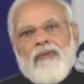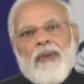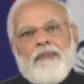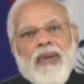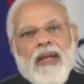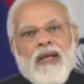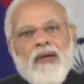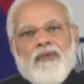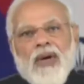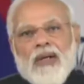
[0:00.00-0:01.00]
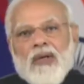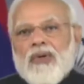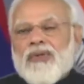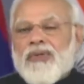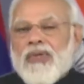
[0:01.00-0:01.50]
we will begin work
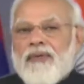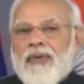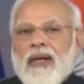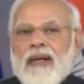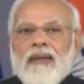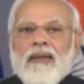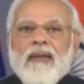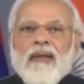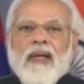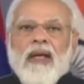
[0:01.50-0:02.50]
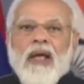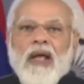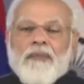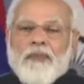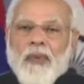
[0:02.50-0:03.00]
on several
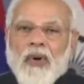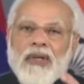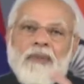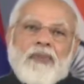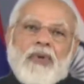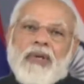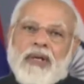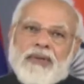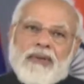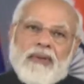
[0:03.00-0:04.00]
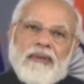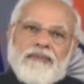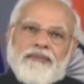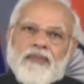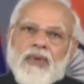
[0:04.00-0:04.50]
important projects
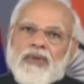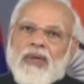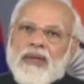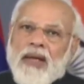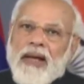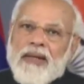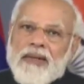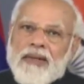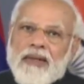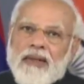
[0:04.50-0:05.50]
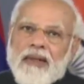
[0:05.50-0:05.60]
such as